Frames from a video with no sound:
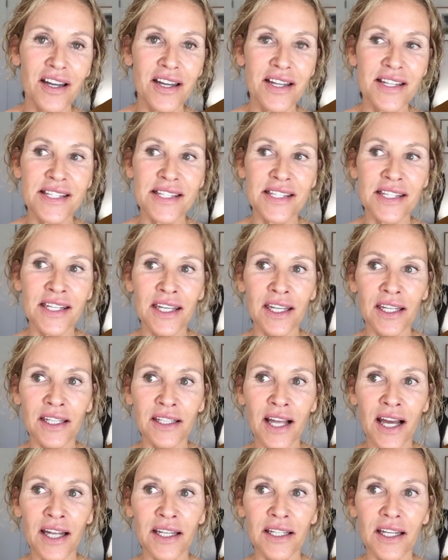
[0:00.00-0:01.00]
seeing
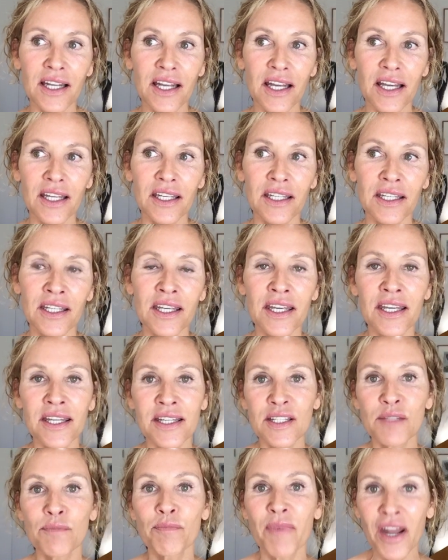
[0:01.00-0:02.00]
that he
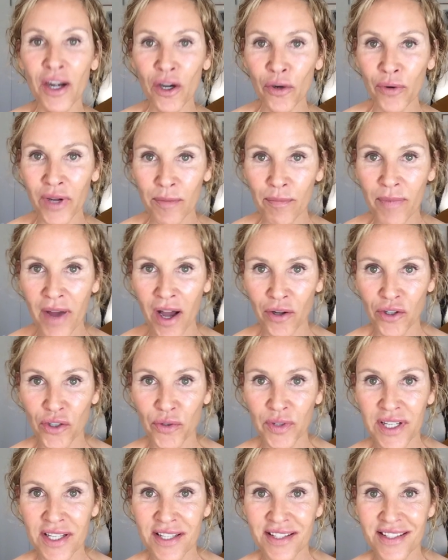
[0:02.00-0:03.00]
is better at
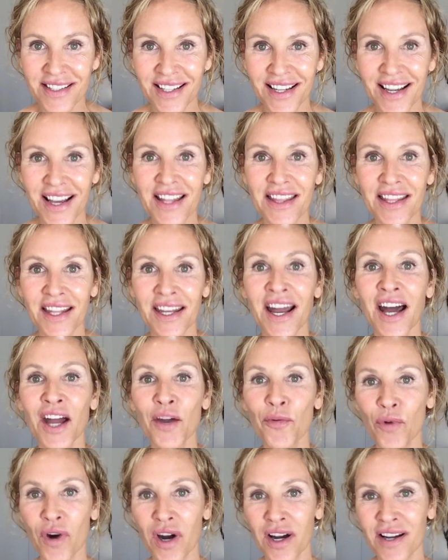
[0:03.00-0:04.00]
boundaries than I
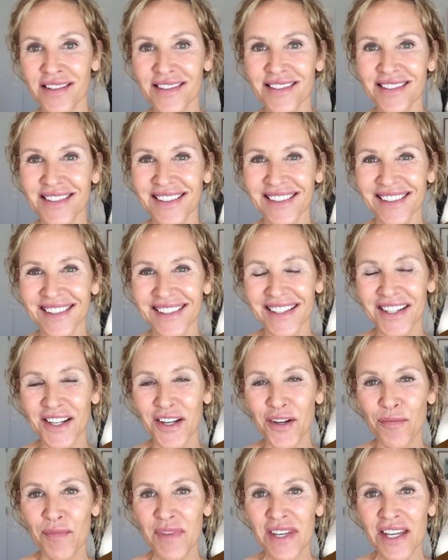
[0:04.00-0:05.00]
was,
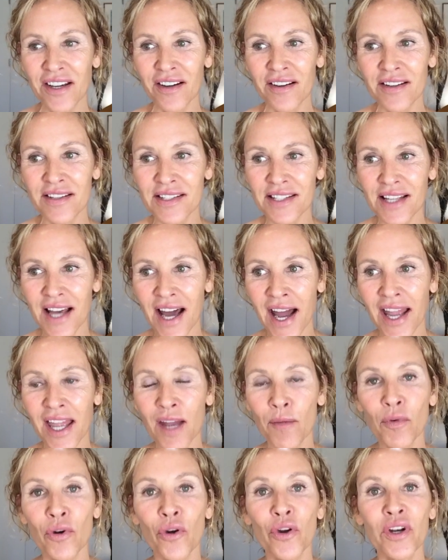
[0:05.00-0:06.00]
because I
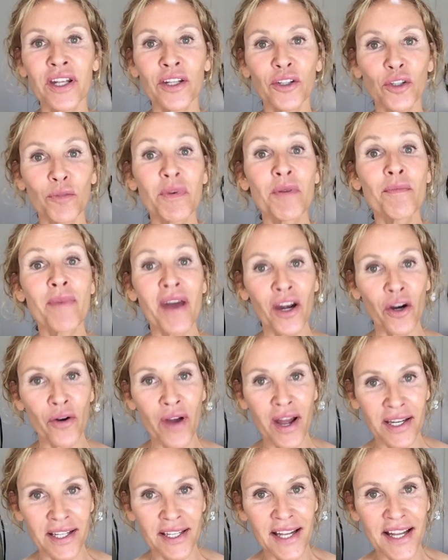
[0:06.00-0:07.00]
am learning to be better
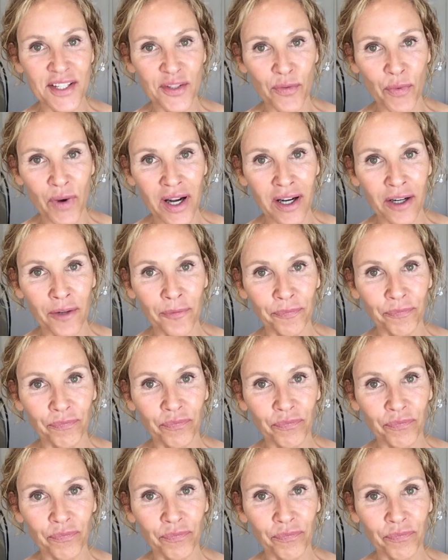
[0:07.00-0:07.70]
at it as well.